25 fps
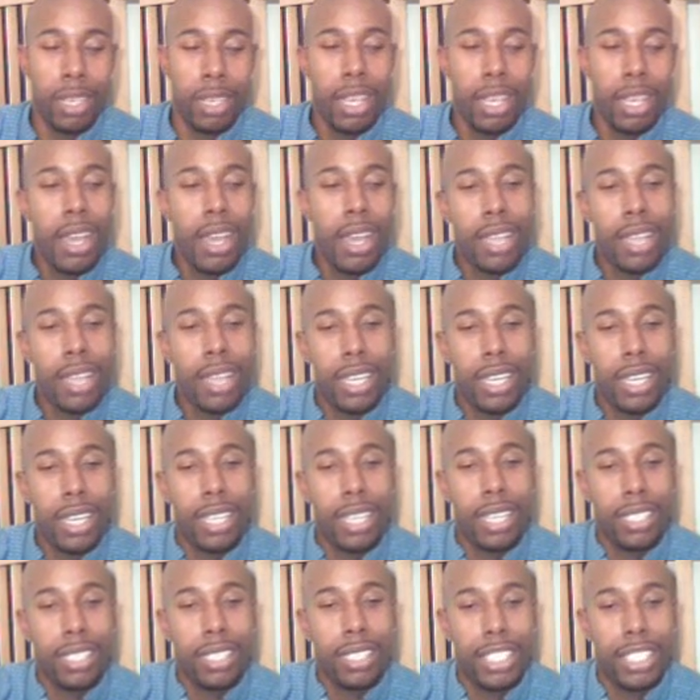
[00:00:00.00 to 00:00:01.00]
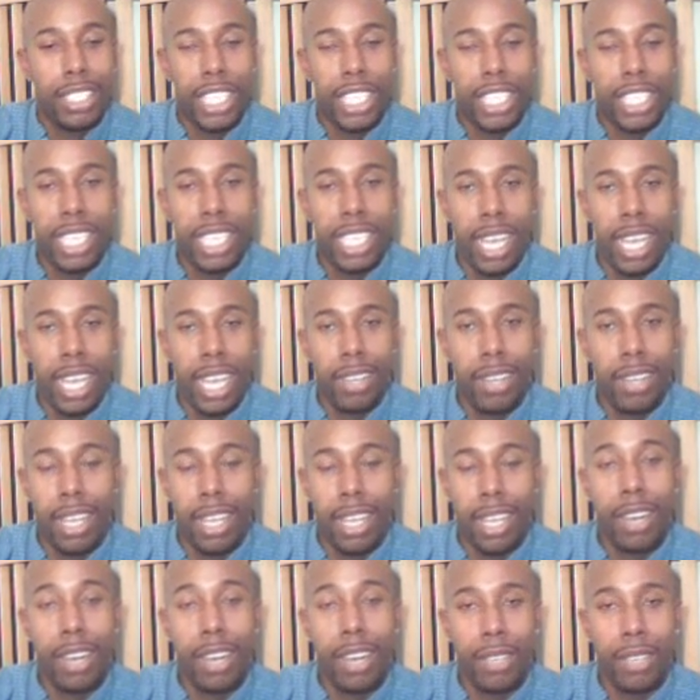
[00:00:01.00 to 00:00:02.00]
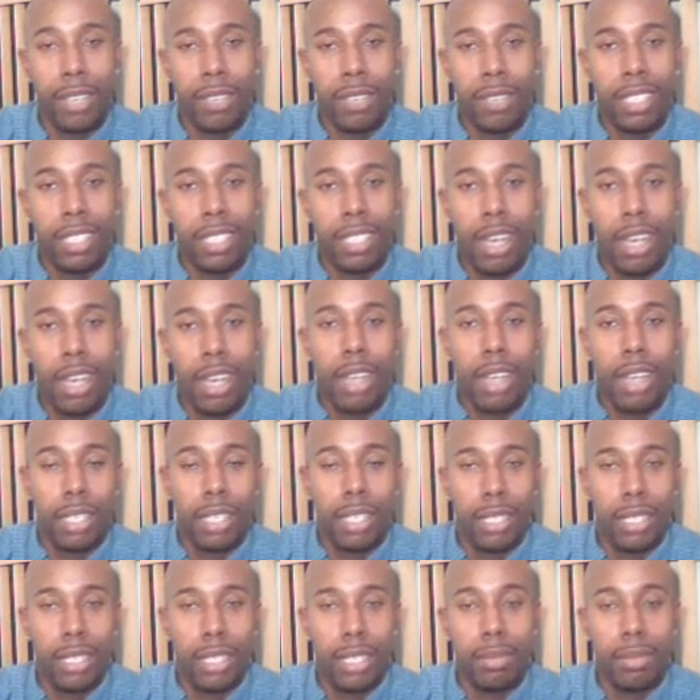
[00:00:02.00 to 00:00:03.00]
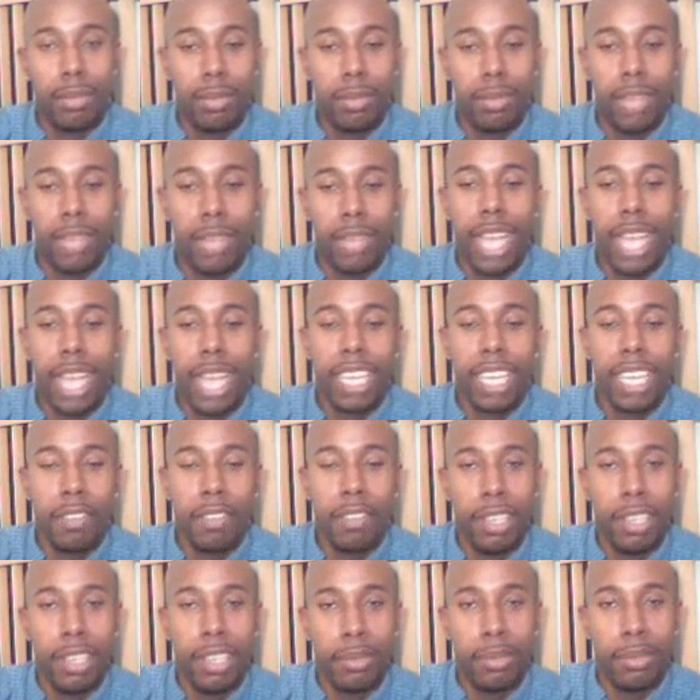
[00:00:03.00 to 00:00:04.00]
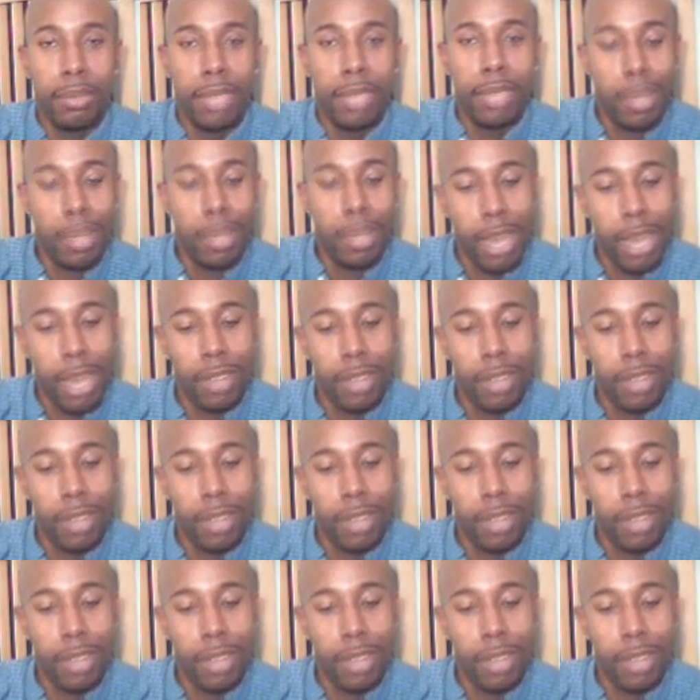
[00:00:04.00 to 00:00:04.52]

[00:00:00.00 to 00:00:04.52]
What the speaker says: and then I just shut down and I don't even talk to them. I give them about